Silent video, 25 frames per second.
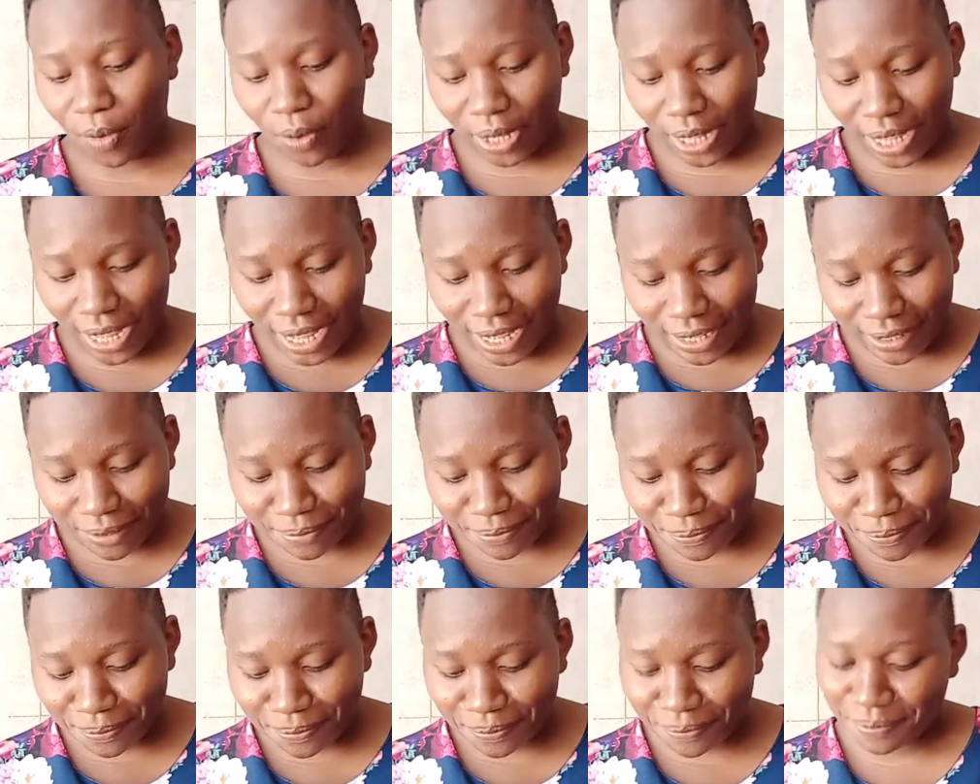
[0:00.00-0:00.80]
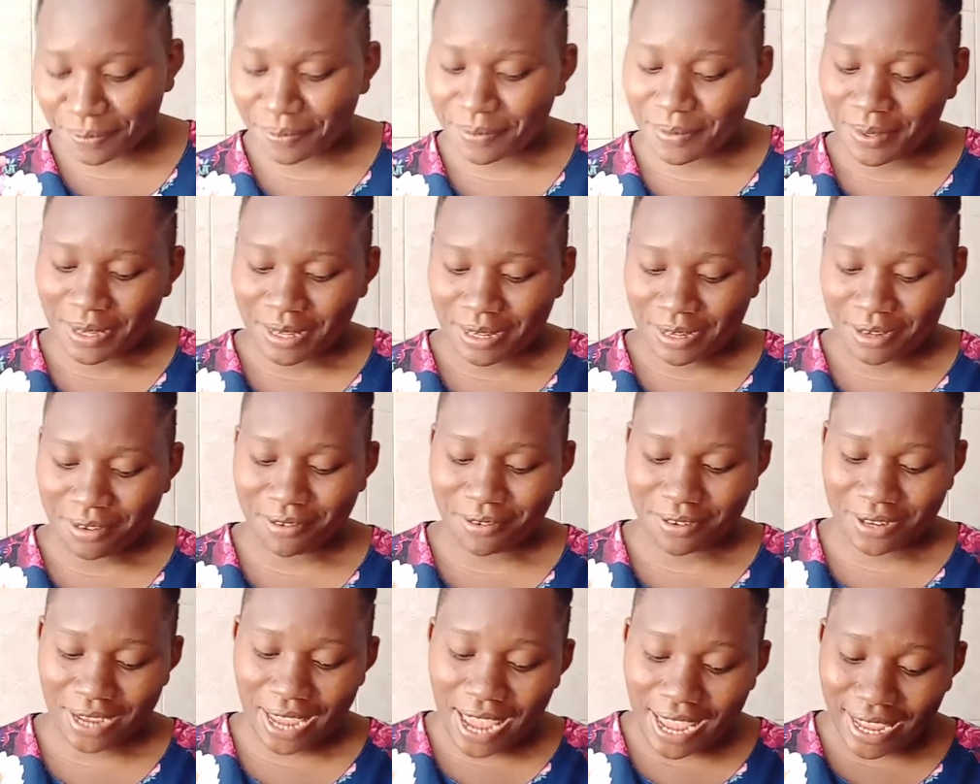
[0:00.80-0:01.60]
Okay?
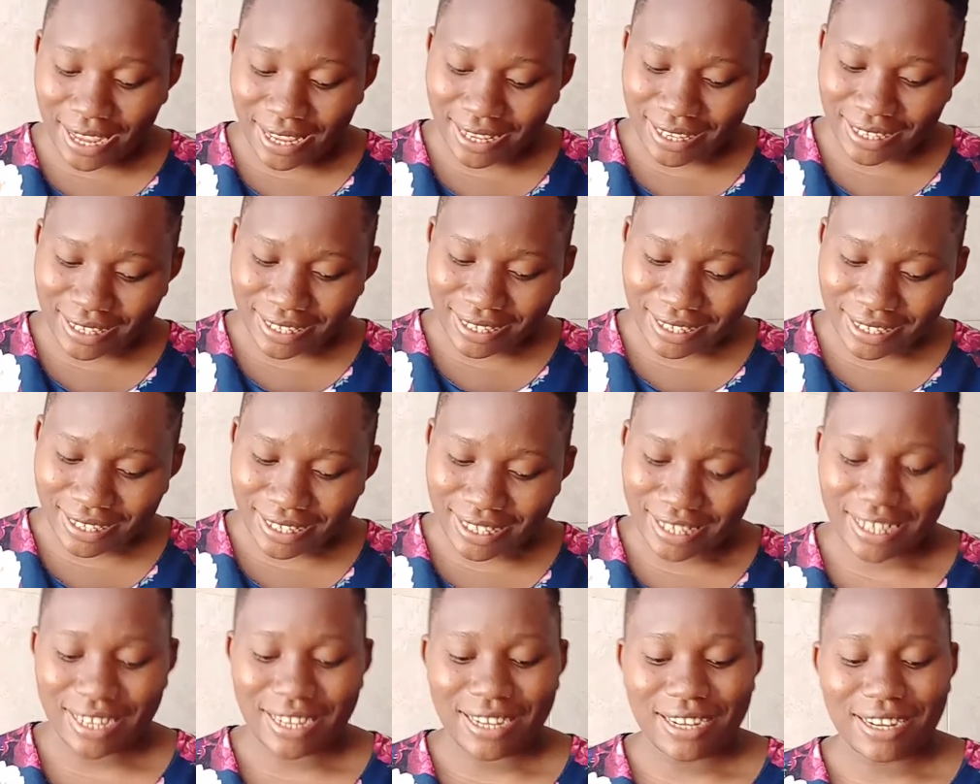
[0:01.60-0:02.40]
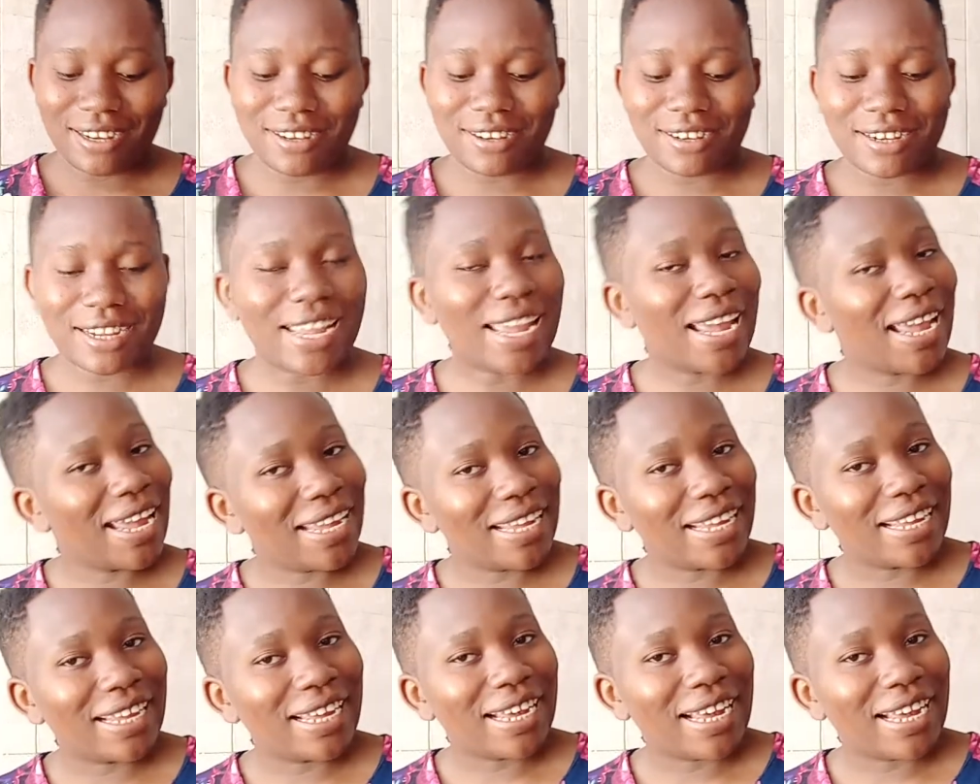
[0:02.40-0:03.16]
Okay? Okay?